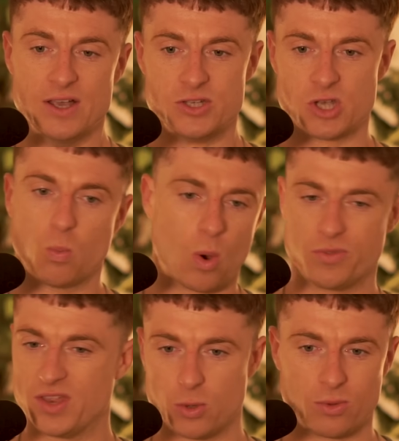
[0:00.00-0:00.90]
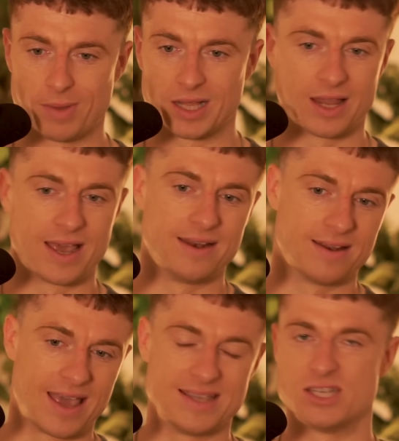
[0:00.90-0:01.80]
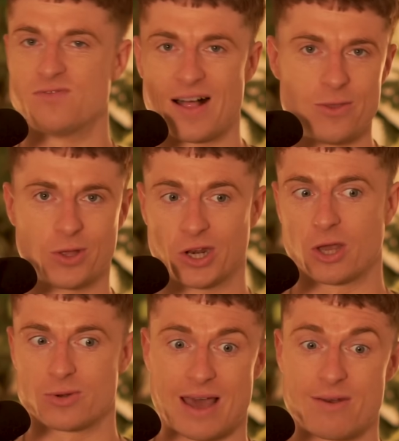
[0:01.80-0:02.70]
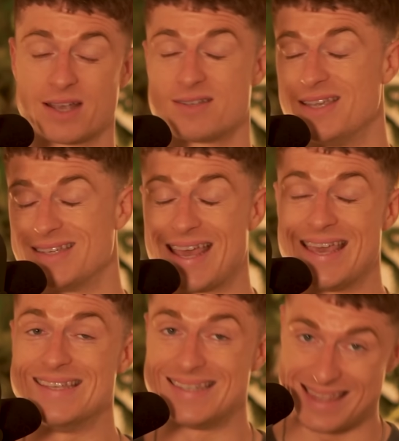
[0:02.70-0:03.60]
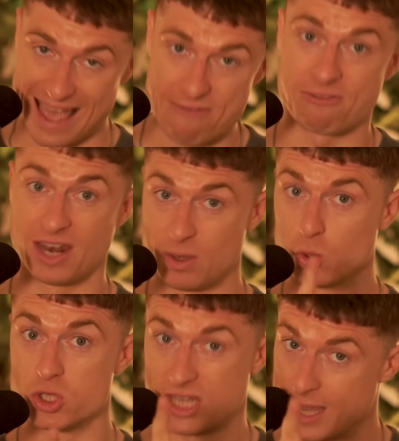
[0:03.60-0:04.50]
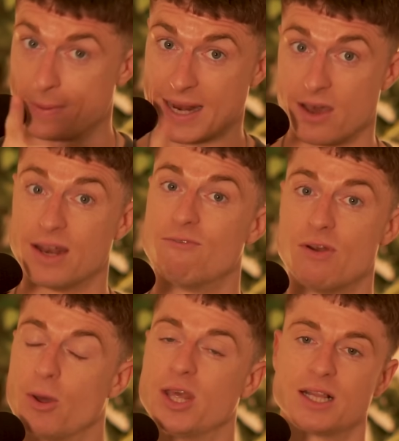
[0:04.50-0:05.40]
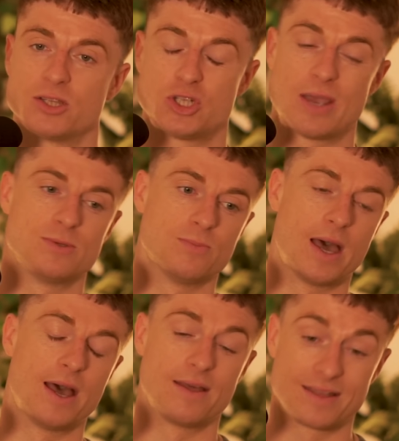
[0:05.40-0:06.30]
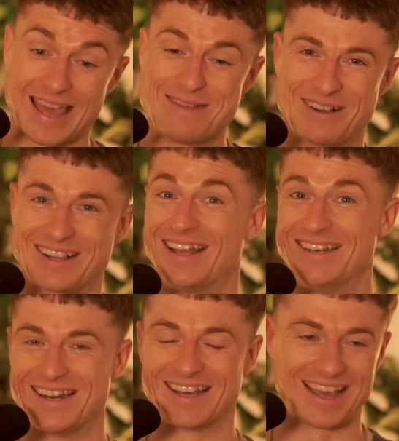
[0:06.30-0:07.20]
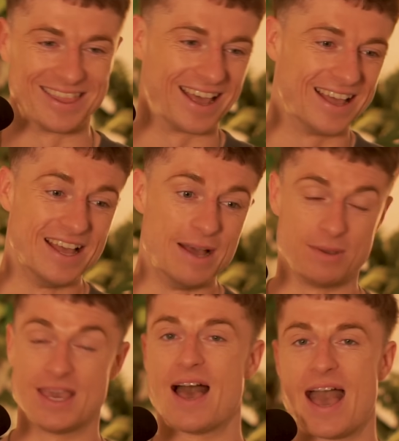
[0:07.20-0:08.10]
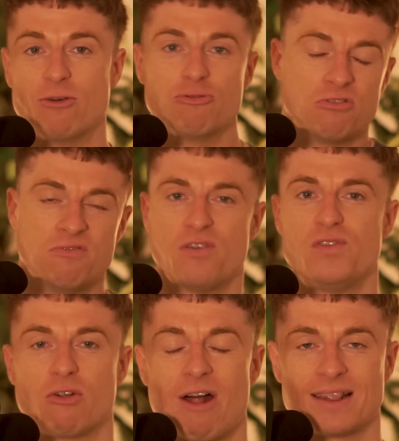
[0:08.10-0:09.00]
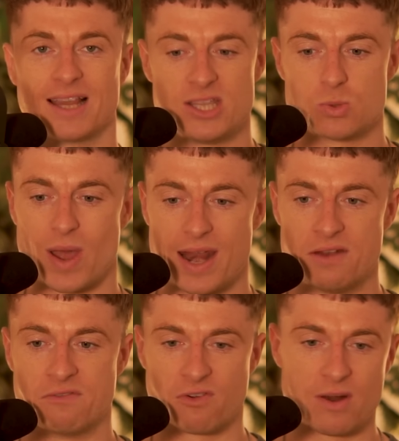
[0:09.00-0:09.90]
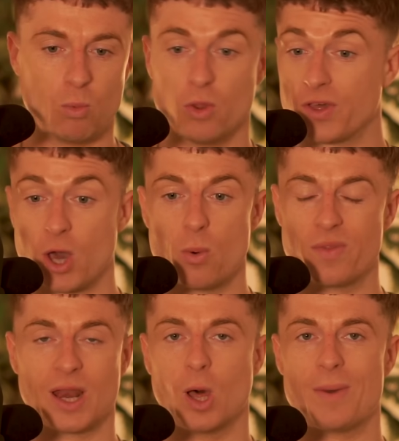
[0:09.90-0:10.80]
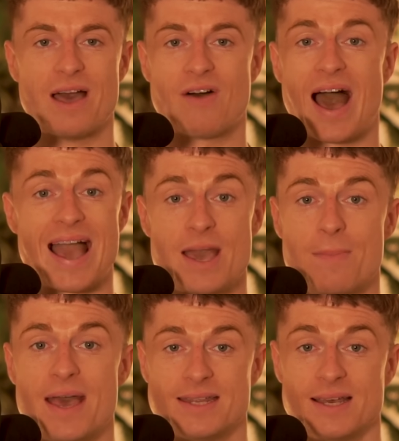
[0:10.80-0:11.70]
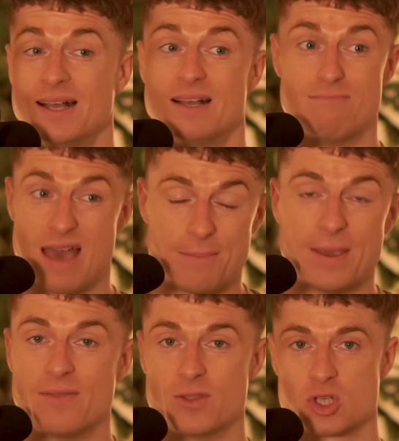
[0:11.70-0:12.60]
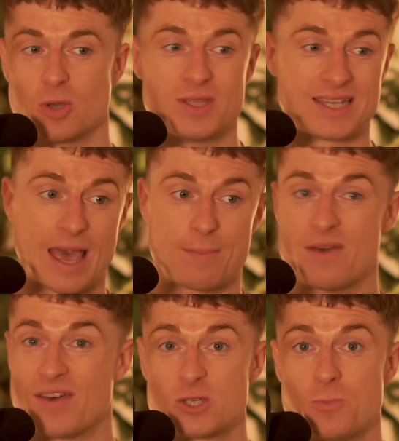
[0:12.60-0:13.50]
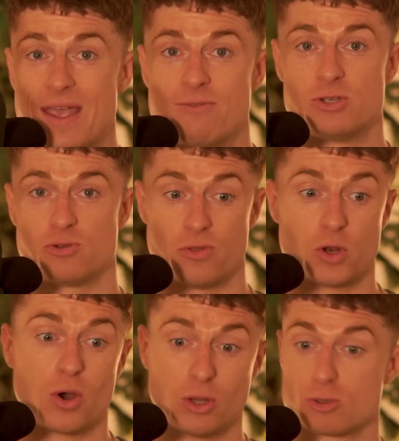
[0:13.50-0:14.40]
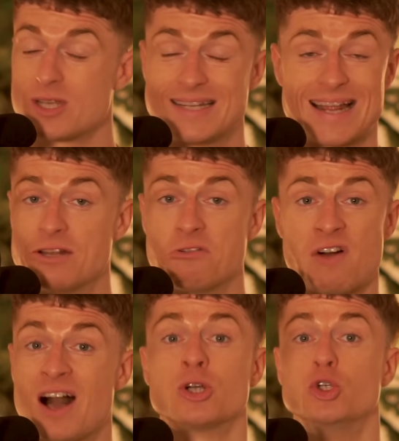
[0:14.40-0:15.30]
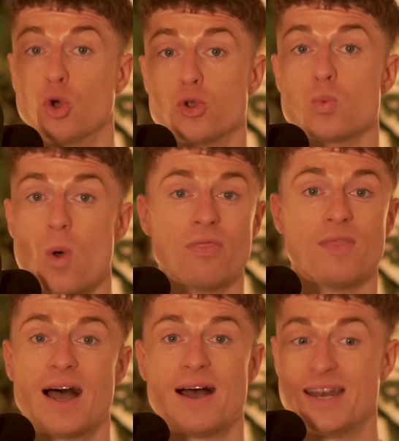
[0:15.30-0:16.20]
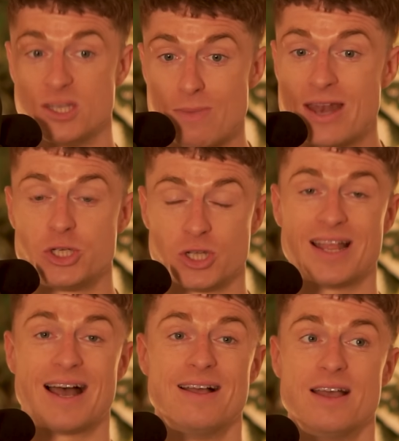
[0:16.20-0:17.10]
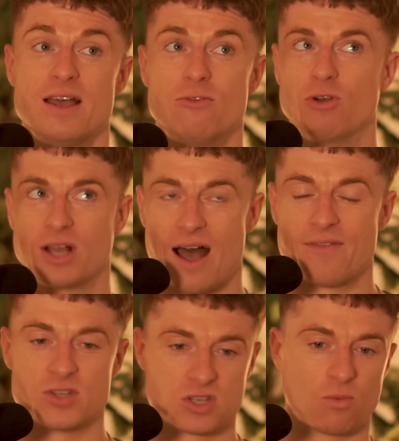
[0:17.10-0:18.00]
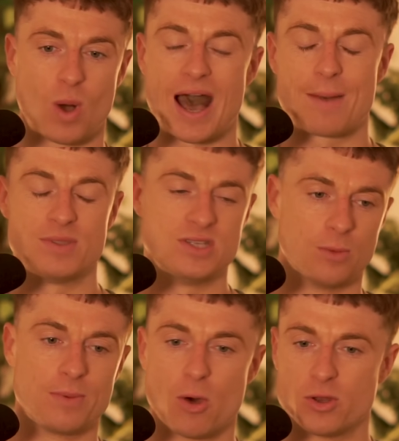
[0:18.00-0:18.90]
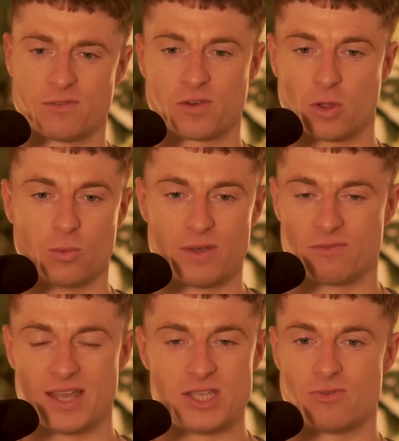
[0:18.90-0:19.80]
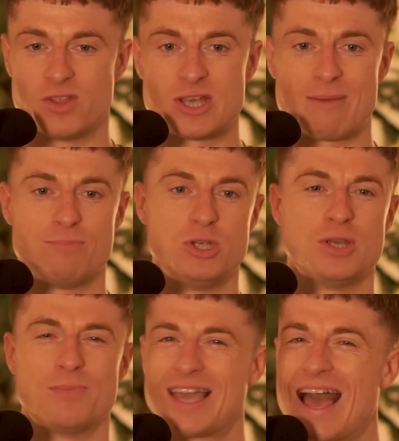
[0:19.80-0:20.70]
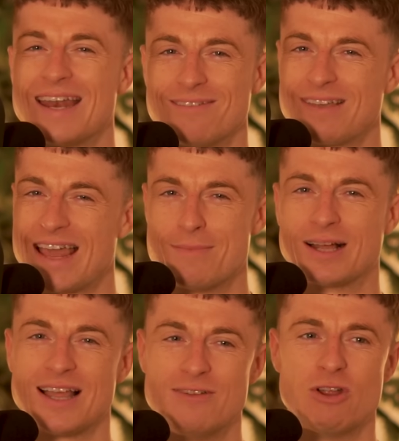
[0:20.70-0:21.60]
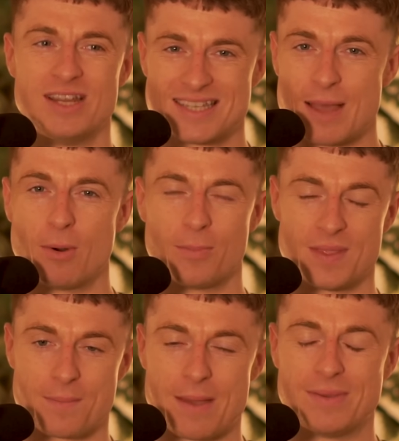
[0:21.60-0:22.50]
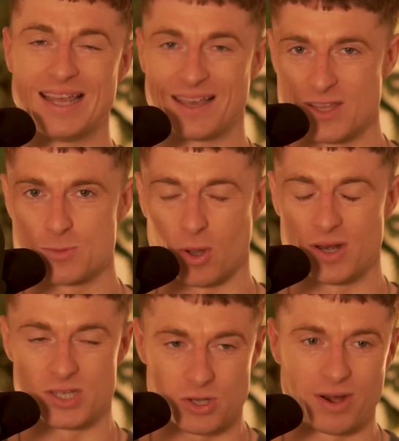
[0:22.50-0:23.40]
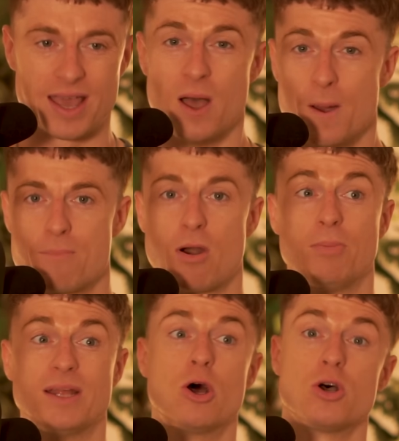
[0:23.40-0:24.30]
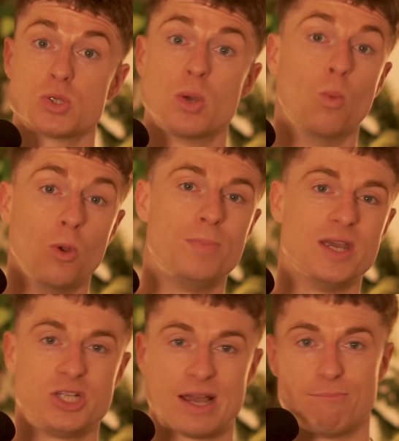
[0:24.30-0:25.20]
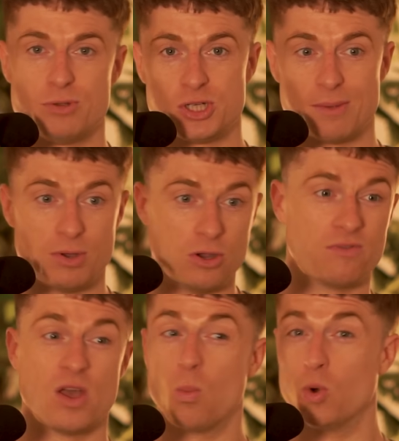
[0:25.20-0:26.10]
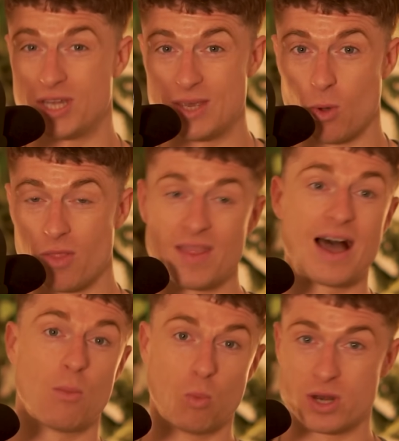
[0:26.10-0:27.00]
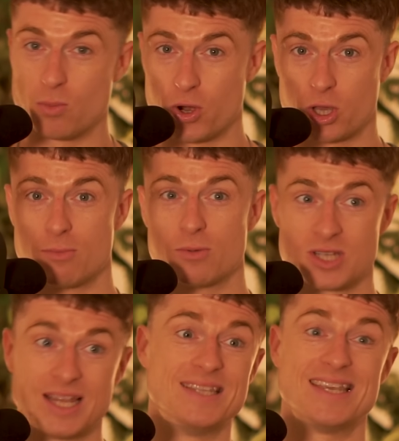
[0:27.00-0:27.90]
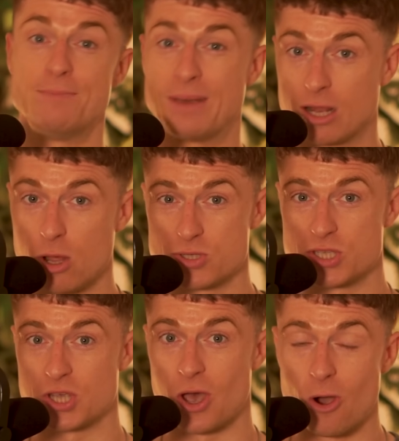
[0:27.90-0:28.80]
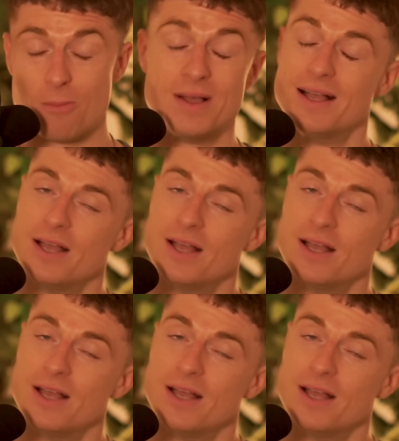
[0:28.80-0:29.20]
So what would they do with McLean? Is his value going to go down next season? He's definitely one to keep an eye on, everybody. Kenny McLean did it again there. But yeah, 850 grand Leeds went in for him. Will they go with a little bit of a higher bid? Maybe in the summer to get a bit of experience through the door. It looks like Daniel Farker does want that, and he's mentioned that. Regardless of what happens, it'll be more difficult if Leeds are in the Championship, but can Kenny McLean really step up in the Premier League at this point in his career? Probably not, so it would be a Championship move. Would he want that? Would he want to come up to Leeds? He'd be closer to home.